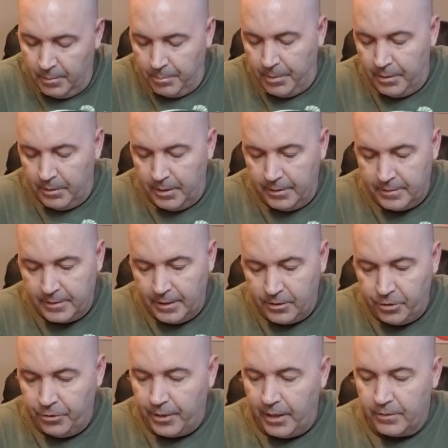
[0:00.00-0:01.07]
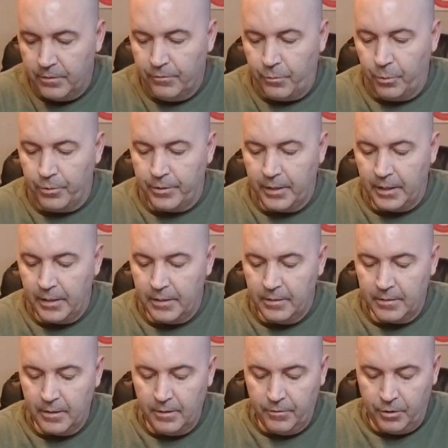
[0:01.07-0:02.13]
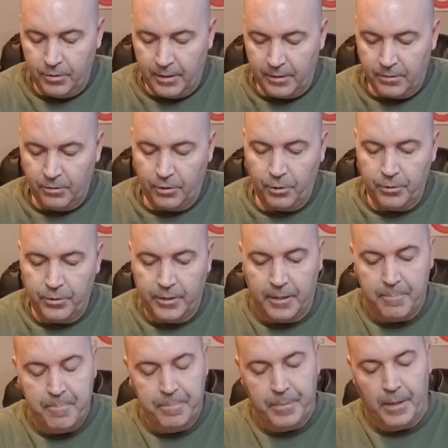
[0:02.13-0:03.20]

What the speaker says: But let's say 2014 instead of 2013.